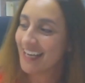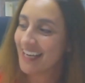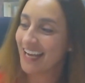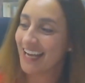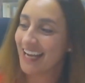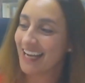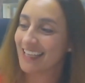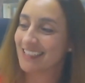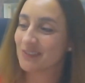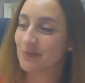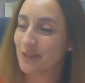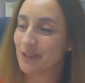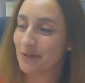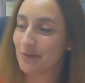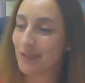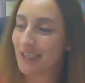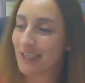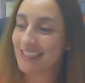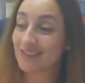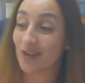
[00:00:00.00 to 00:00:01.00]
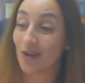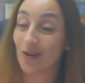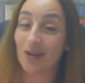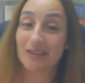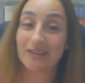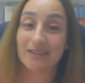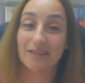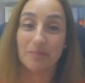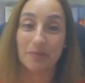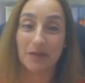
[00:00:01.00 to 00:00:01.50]
And we read
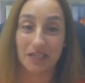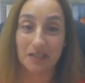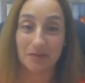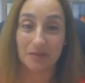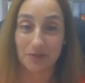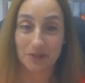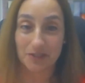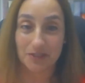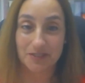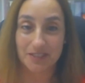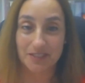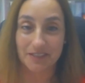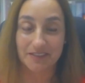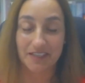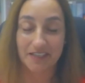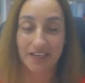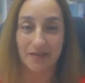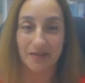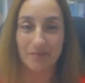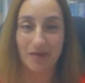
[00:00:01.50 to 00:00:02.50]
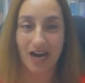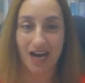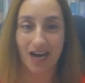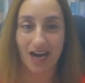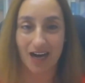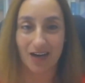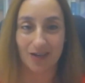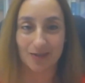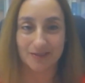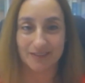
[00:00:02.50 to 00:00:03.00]
all the papers that came
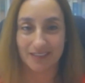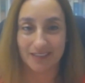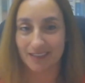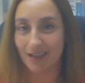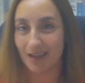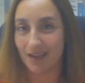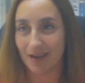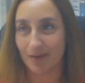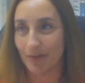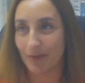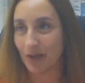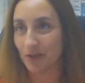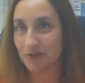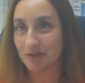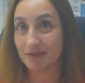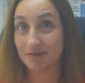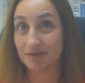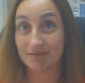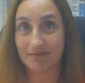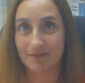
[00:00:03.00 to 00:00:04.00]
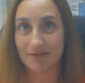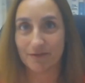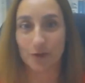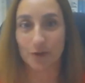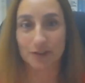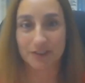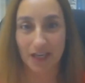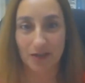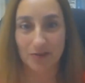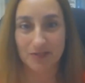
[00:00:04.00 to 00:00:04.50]
out, about
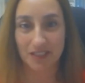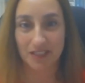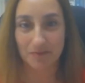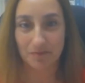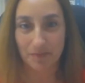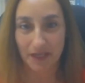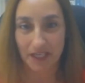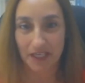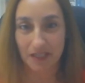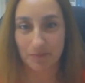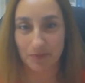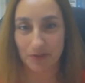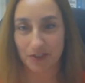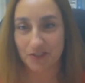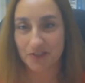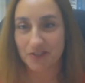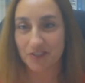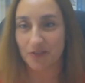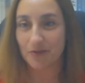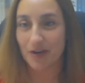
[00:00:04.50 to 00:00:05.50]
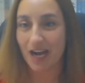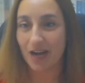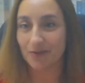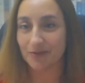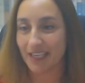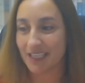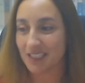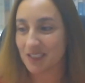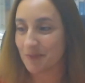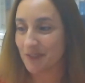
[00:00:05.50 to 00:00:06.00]
4,000 papers
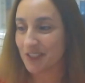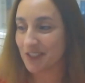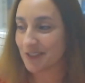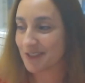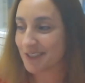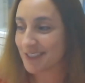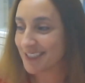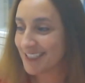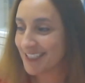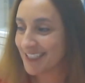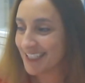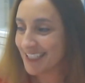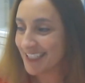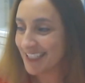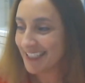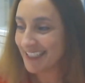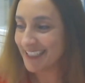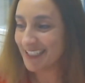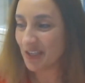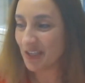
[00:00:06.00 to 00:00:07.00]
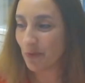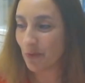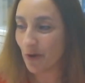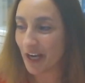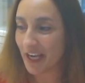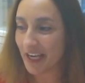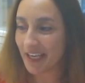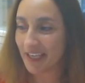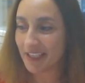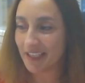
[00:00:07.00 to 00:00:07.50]
around us, because in a
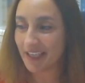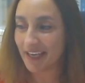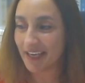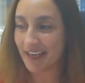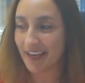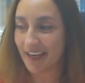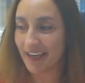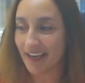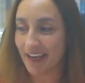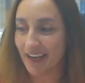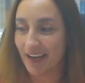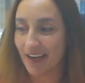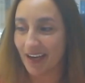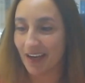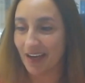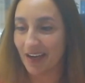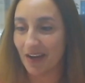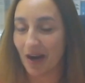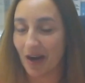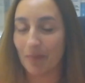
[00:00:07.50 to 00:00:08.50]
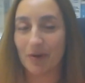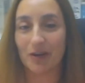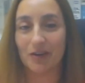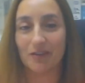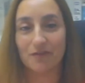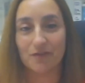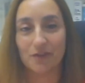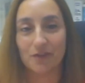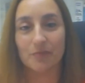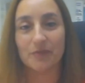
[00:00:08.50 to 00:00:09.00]
way,
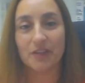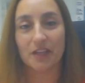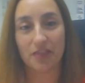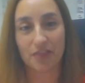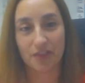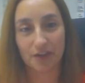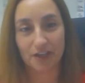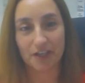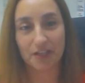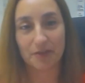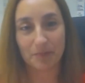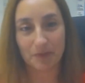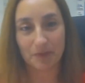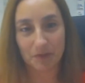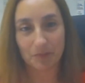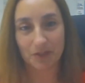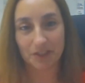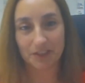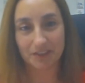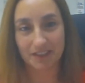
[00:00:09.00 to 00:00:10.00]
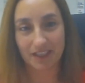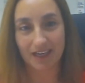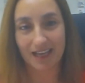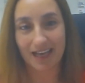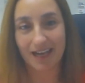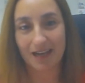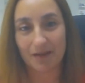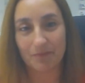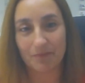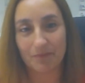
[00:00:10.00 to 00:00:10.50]
about from the 30 people in the
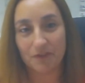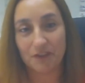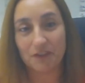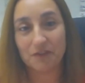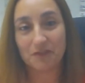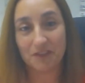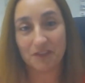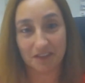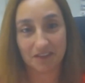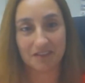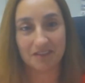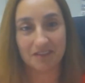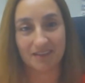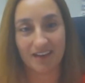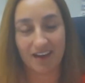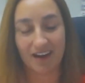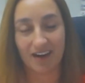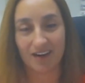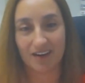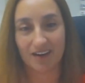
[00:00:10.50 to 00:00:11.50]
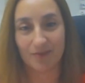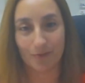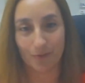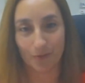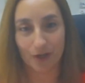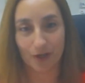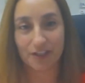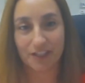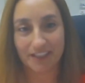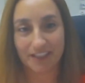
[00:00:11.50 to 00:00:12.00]
lab, 15 are
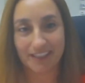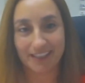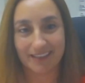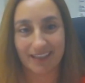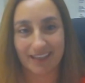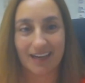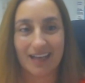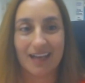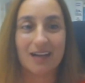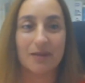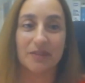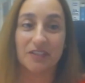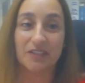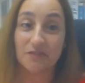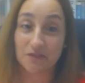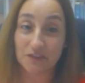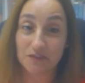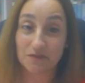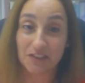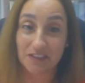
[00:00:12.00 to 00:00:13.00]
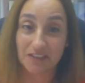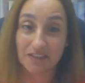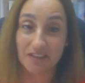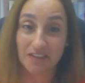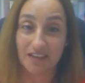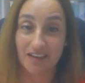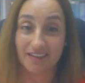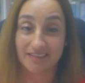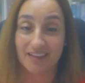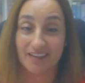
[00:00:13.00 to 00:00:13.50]
working in the lab and 15
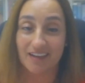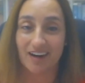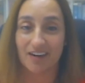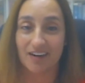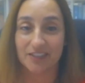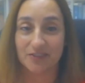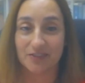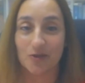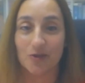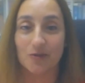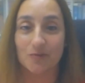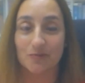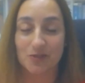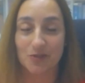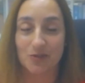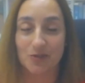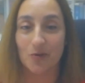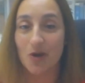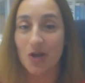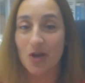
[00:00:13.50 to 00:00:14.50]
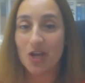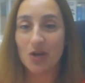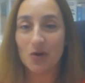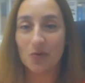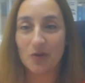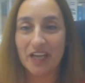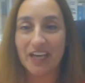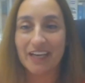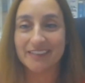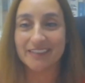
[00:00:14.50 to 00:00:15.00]
are at home. So
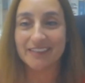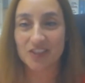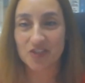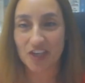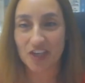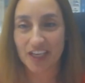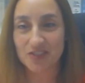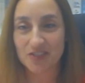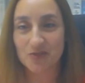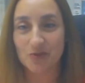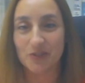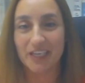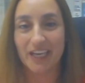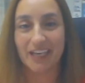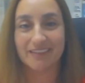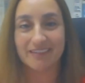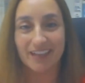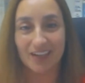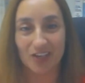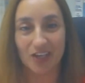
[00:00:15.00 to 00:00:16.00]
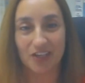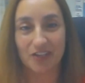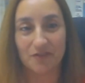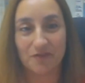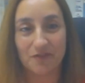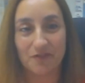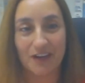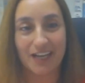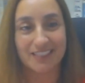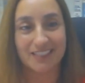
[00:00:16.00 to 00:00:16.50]
we had the chance to get a lot of
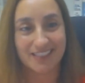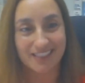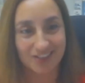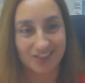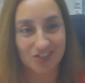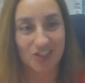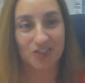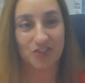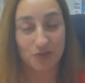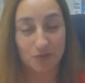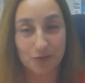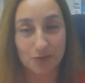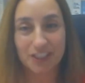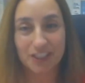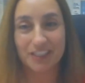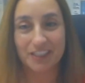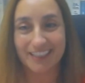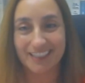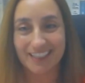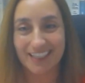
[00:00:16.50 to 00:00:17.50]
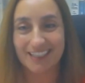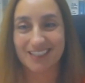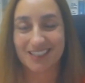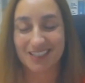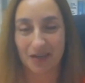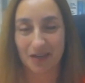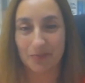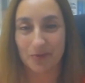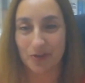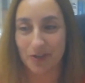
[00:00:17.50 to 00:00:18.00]
us just reading and
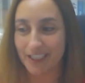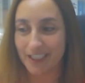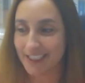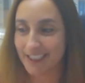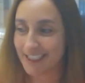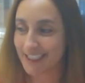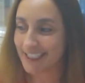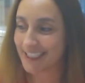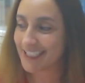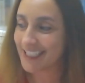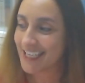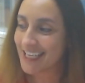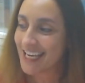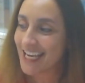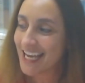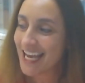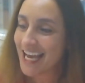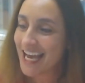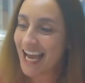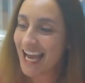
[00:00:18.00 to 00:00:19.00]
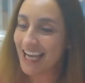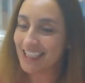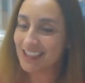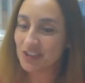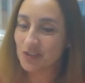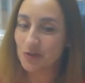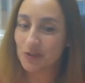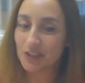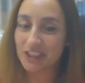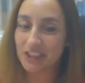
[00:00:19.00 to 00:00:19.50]
summarizing.
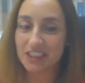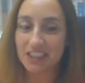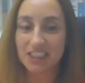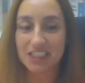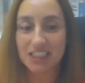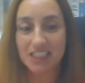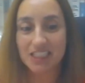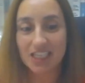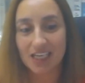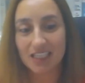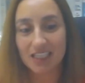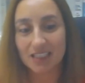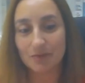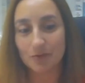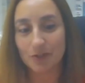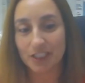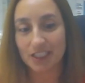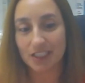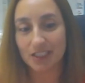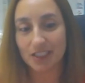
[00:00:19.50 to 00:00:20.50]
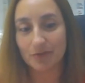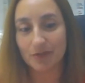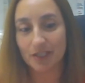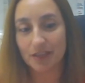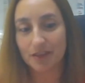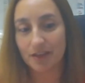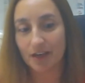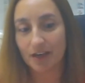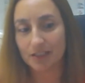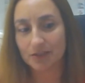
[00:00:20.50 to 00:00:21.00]
And during this time,
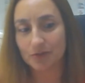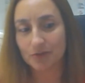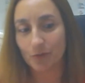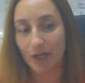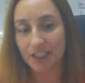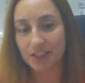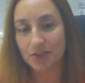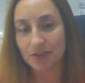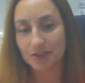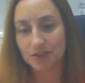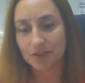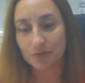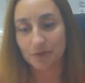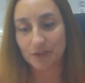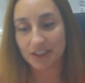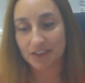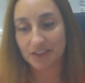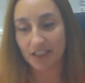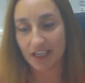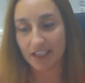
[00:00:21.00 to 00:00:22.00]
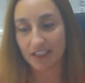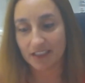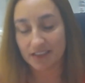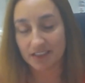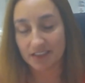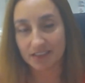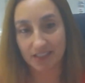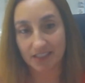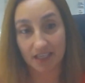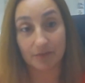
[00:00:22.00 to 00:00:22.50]
we thought, why don't we take
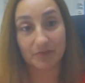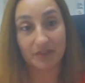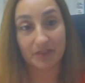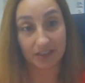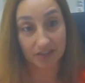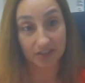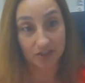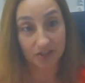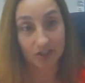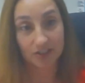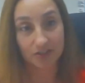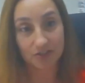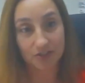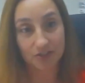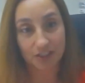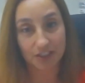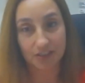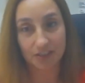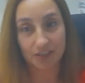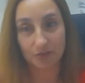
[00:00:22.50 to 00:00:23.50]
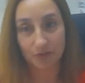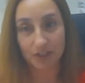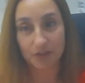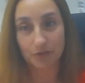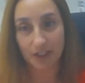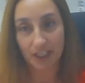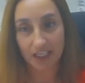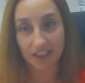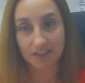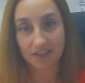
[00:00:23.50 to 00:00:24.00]
the same technology that we
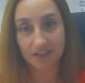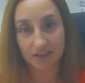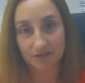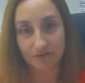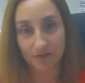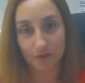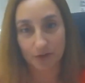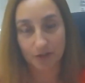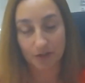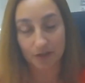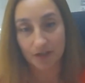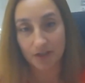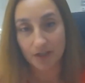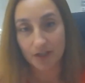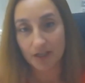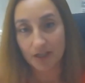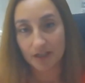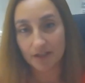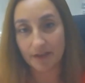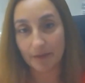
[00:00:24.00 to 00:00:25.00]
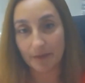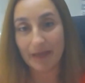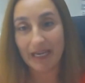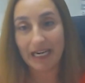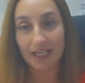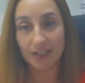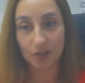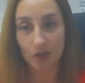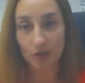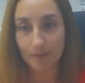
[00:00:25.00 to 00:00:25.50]
created for the
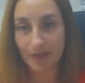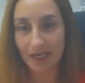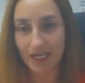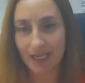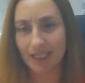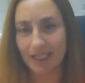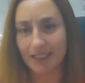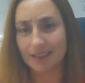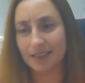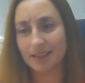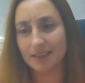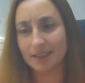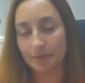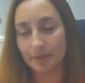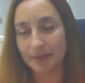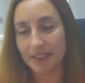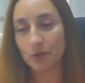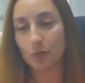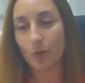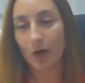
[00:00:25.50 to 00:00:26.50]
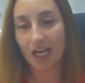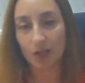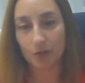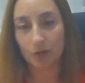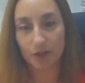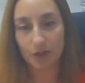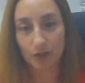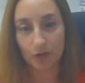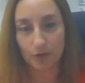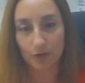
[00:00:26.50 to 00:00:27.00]
melanoma, and in the meanwhile,
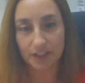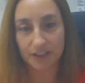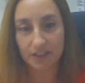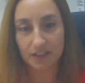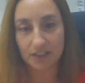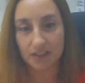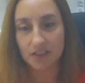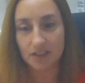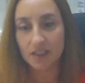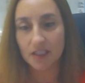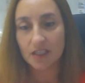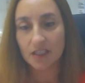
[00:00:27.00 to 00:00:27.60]
we already